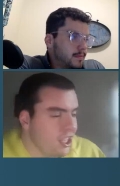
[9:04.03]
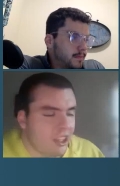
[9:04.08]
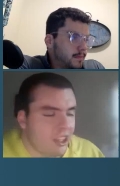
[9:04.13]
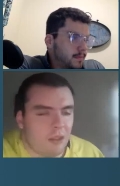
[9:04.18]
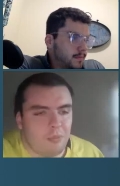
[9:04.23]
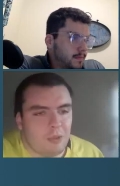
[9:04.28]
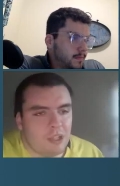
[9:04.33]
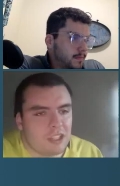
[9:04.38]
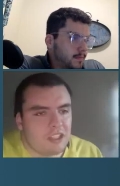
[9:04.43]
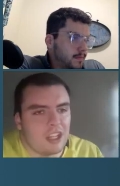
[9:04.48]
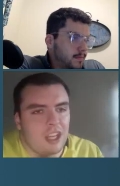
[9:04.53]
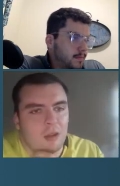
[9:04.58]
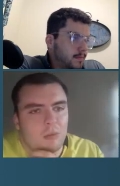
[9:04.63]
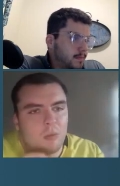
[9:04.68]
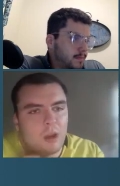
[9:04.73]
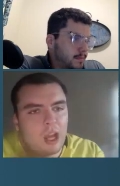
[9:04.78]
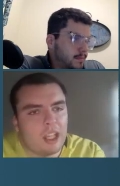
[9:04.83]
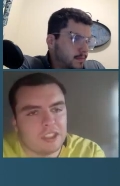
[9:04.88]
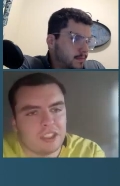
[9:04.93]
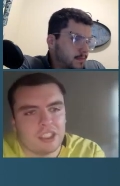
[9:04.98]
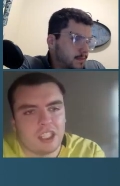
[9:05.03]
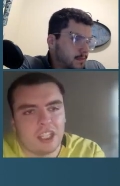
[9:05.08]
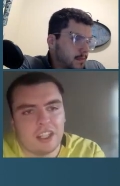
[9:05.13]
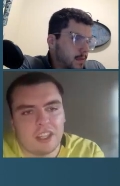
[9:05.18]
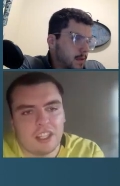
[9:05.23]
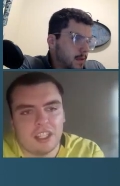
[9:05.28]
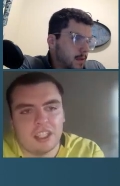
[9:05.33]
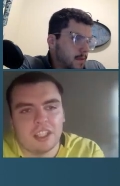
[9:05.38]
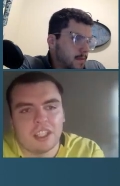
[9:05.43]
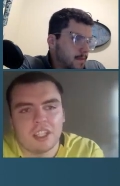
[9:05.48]
Speaker 1: of the Big Ten West, I
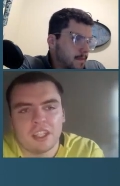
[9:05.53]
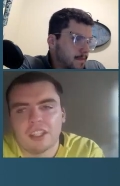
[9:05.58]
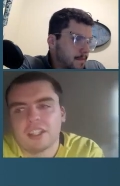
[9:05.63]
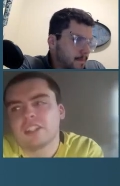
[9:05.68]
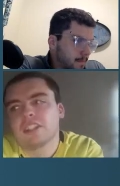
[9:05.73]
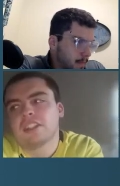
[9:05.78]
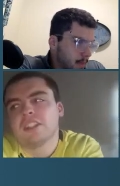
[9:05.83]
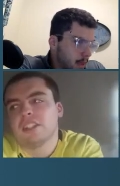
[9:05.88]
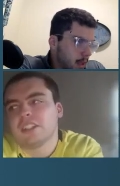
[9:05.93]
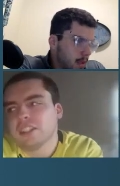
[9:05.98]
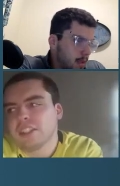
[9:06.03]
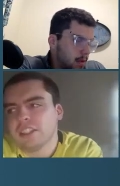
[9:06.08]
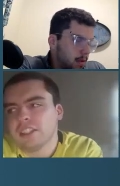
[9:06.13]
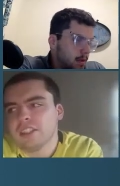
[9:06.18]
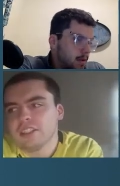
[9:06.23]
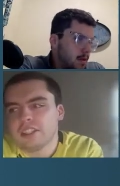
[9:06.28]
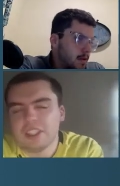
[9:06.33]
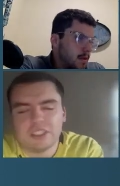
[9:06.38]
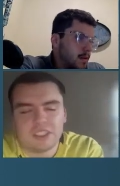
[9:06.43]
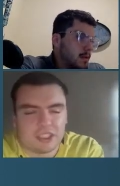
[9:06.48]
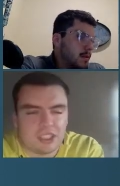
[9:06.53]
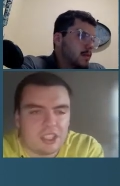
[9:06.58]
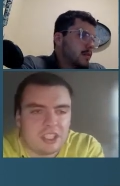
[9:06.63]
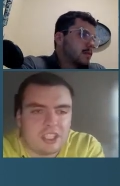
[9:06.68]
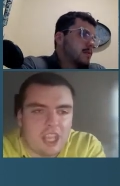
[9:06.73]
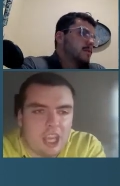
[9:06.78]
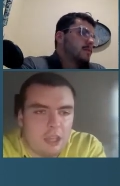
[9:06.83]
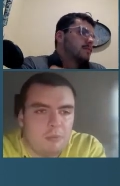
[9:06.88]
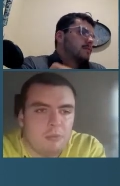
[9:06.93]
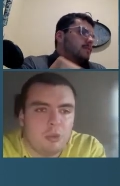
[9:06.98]
think this is a
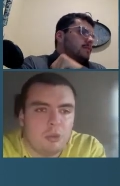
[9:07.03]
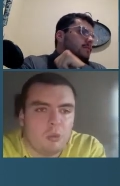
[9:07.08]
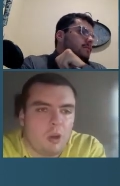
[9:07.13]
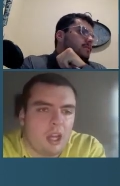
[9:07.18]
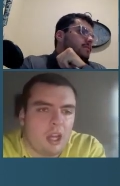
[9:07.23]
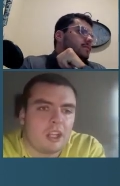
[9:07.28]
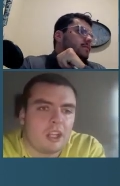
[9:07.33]
game you want to